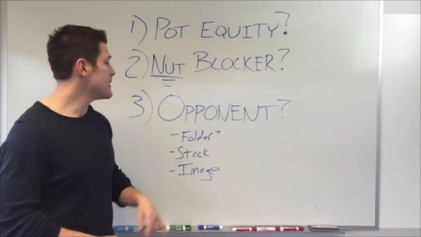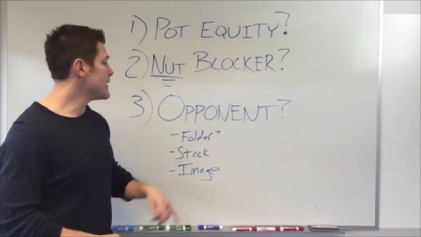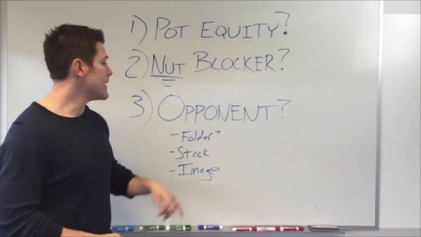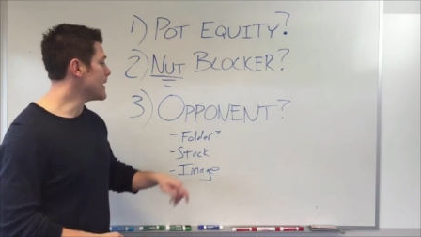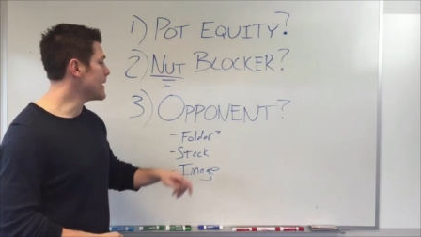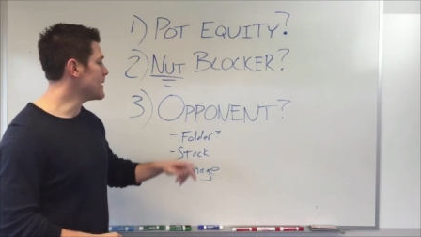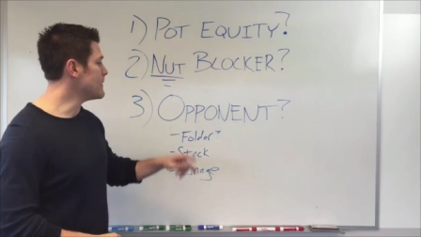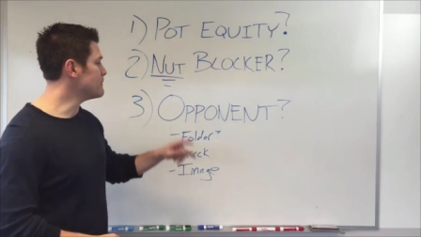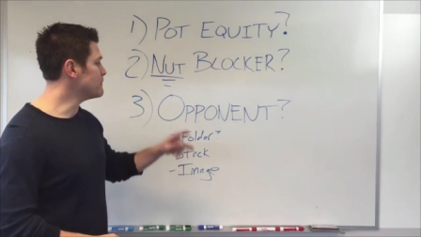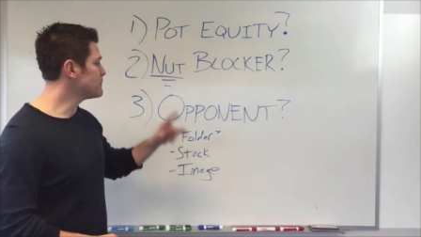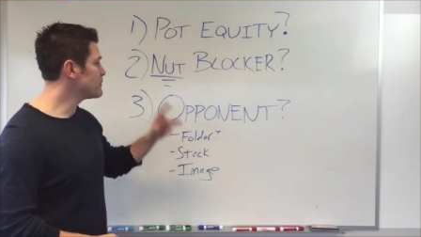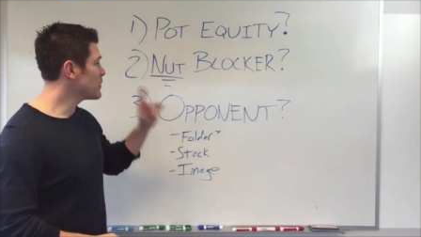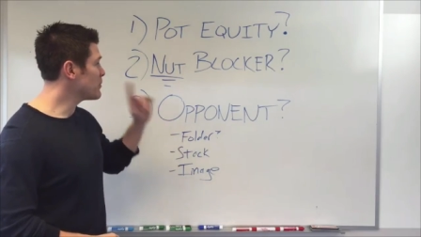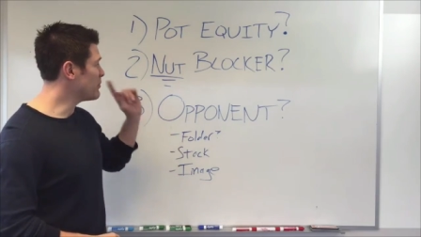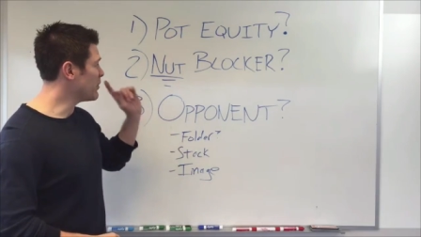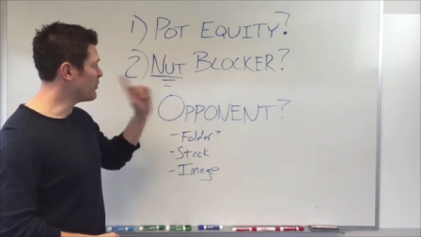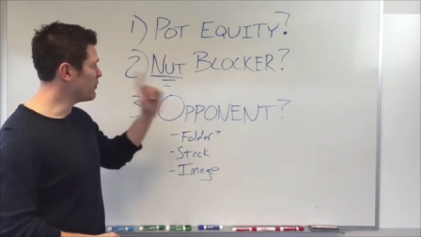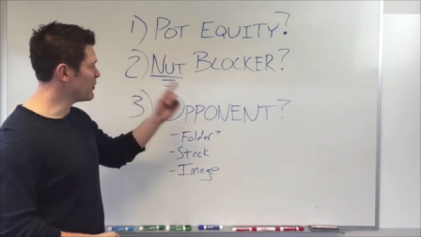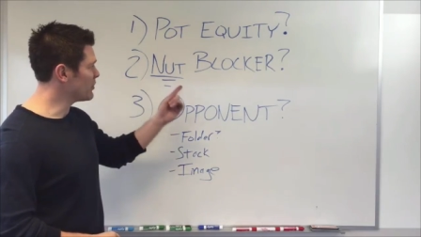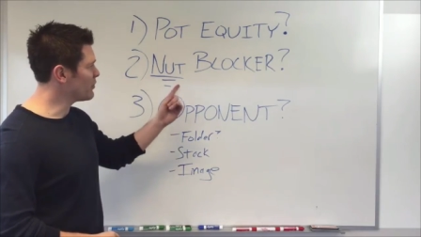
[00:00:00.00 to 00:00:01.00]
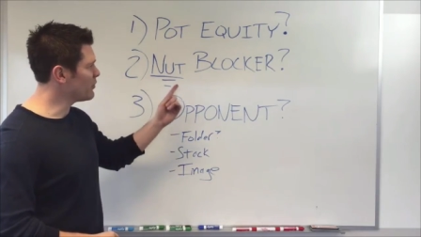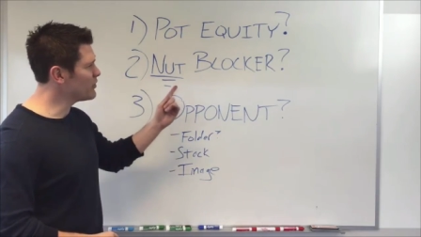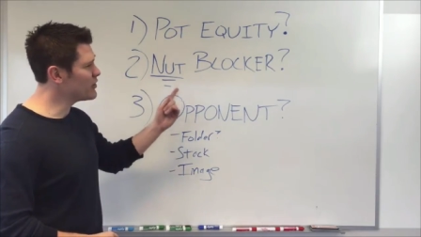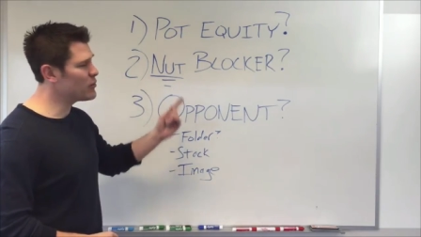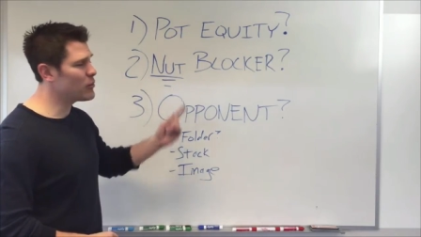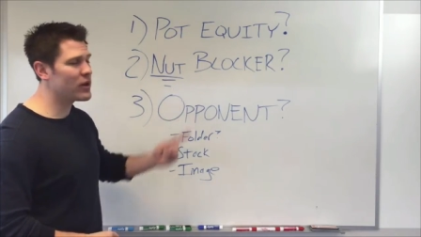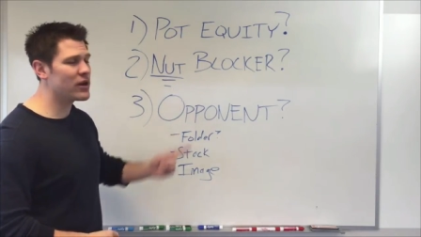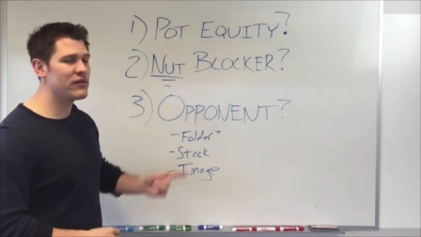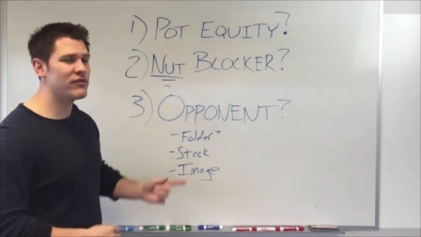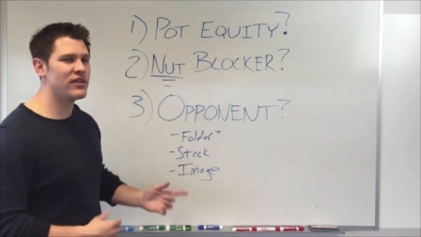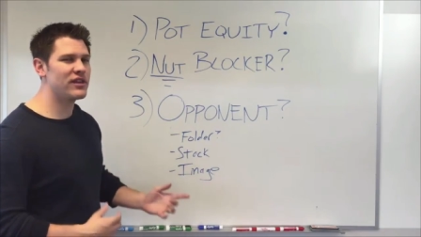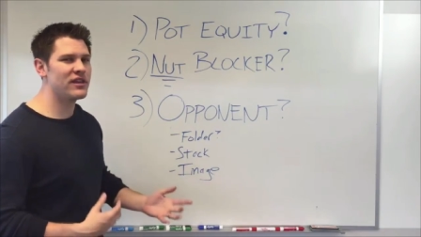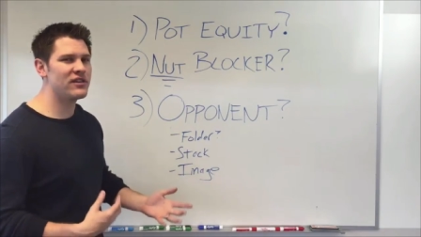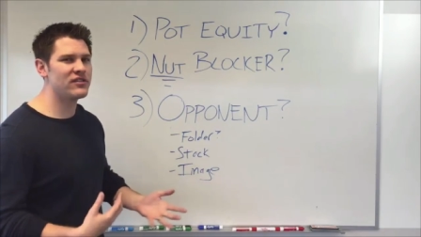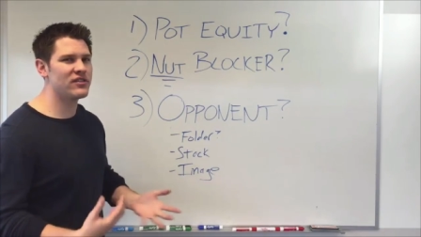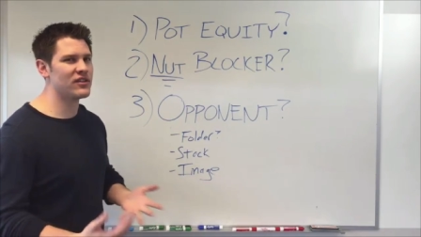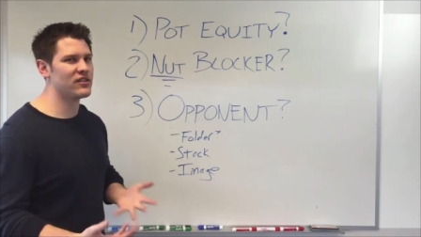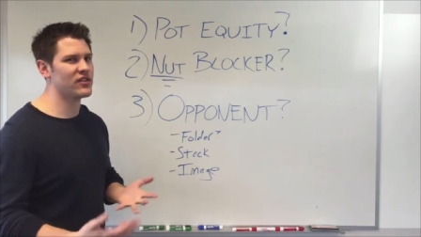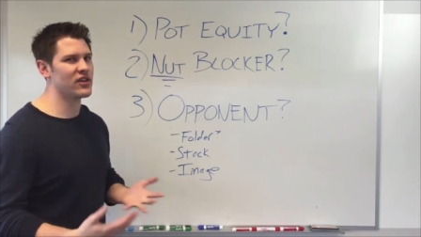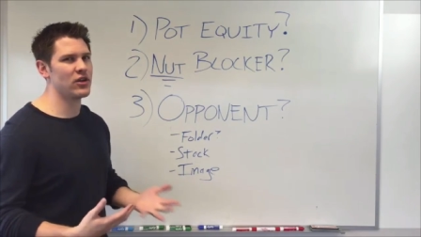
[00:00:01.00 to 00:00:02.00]
Um, but with only one of
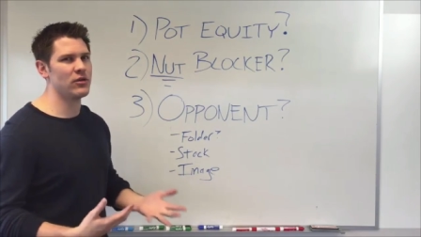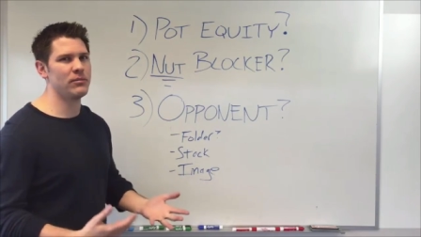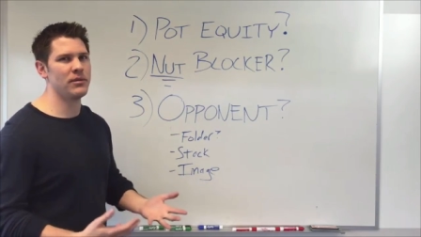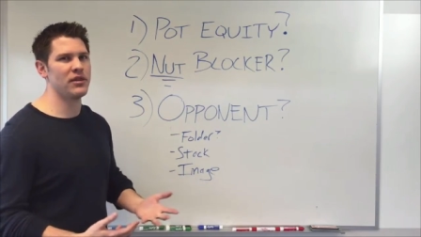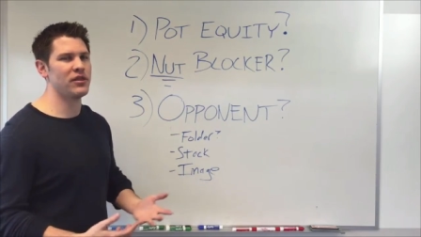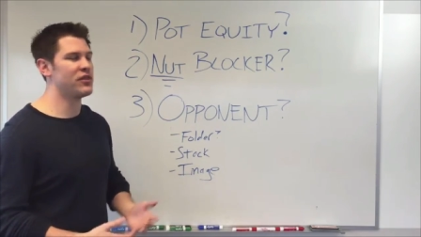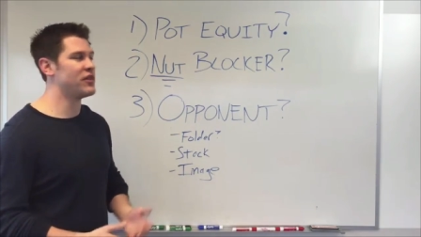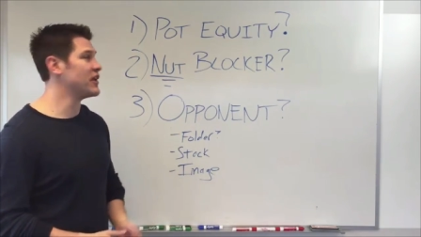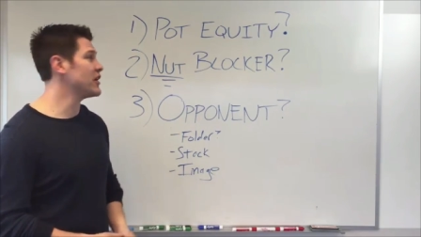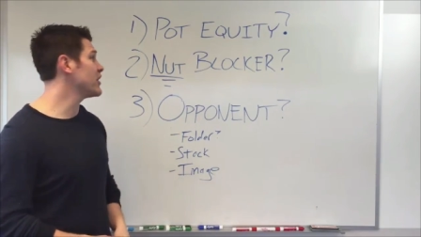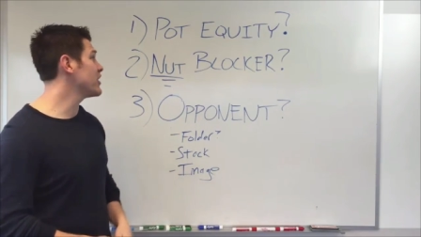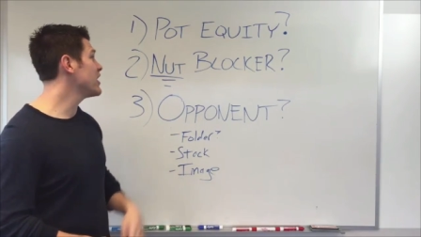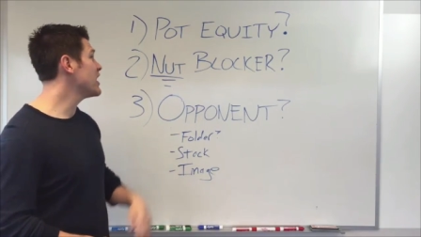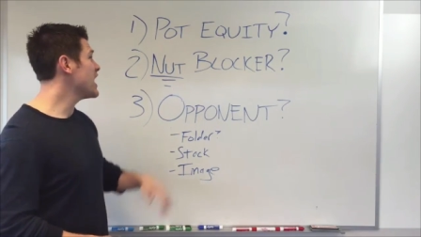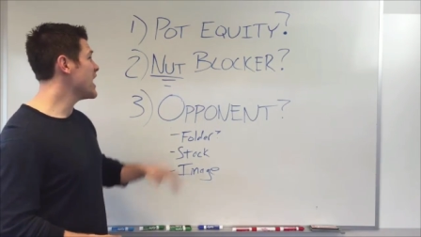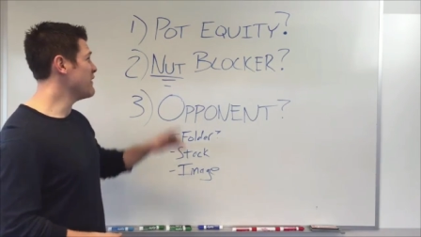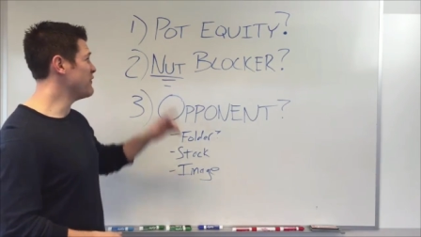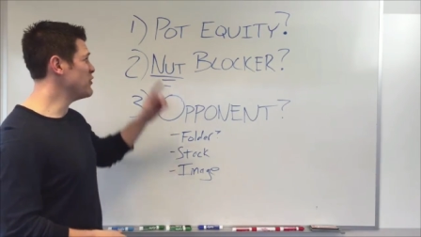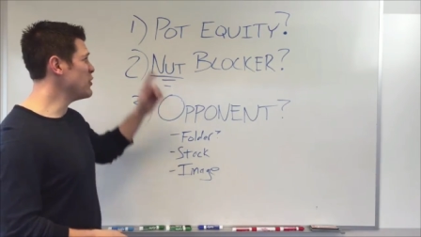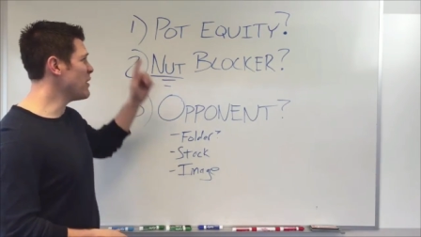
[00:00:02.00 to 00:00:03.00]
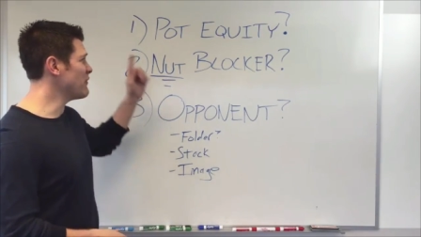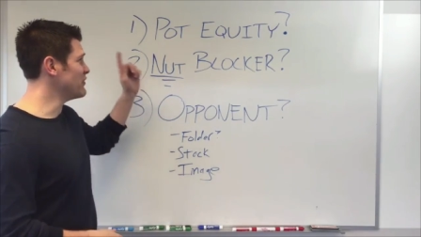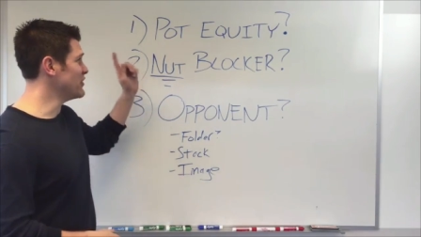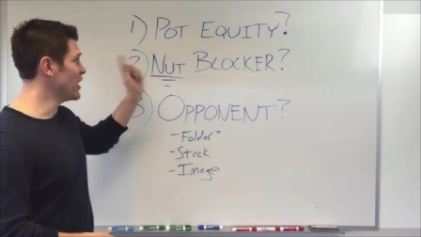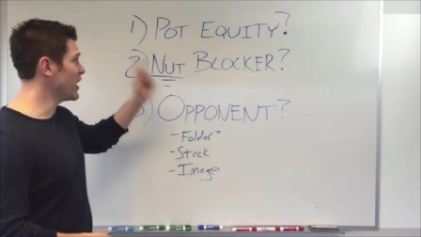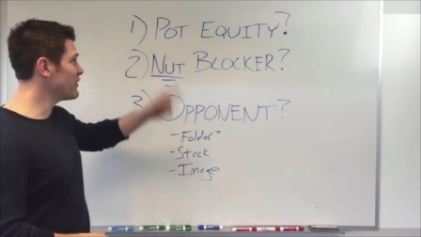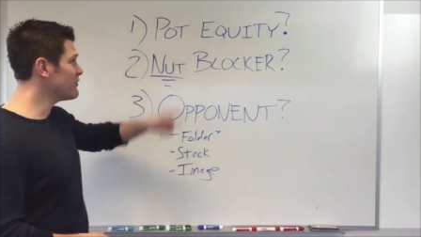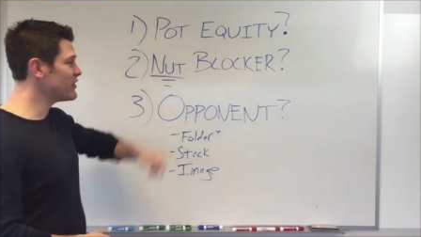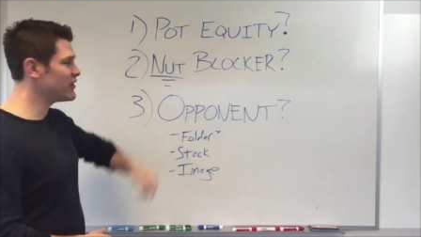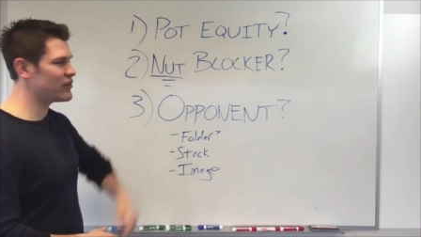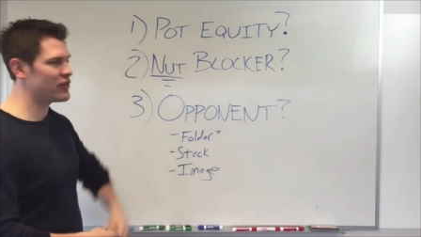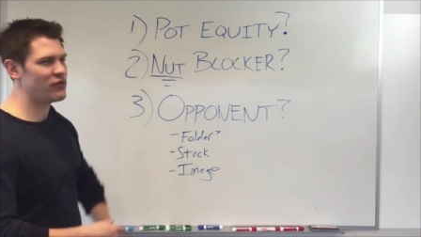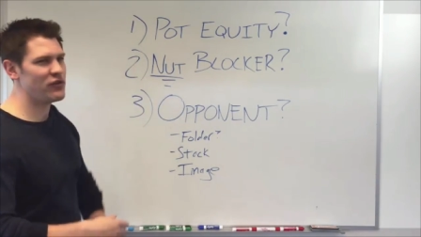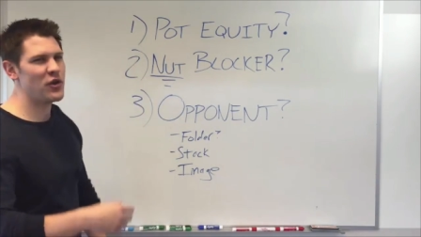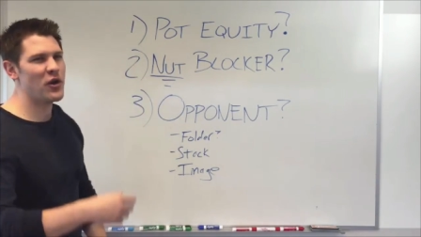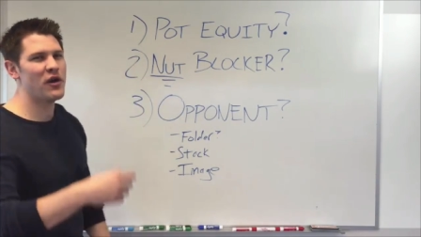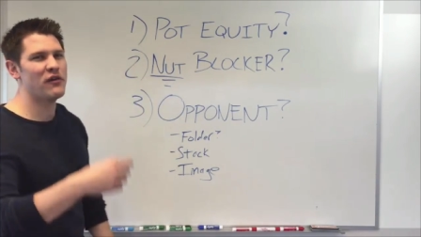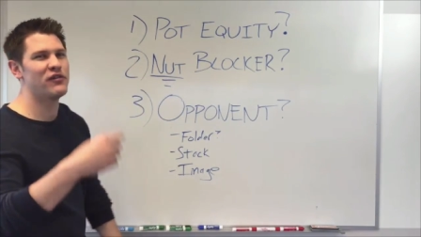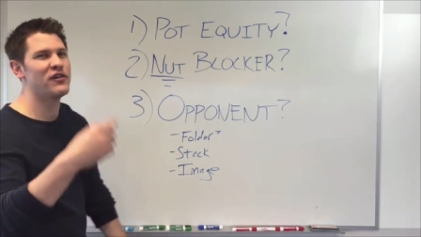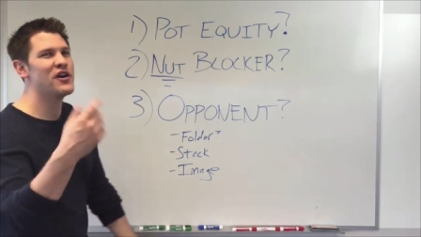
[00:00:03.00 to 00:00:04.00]
these, it's going to be thinner. If you have none of these, if
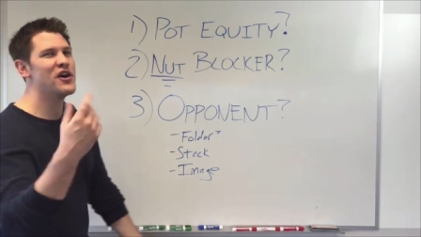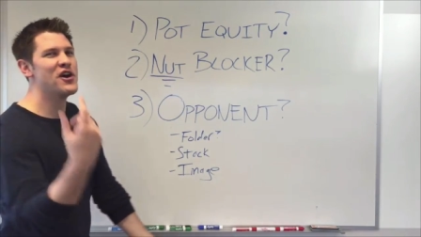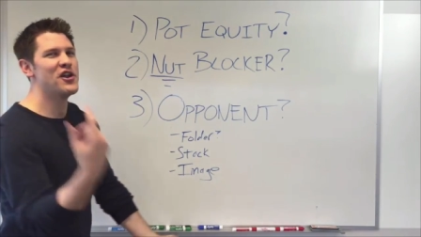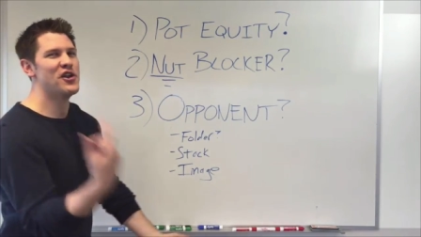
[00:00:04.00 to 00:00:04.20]
you have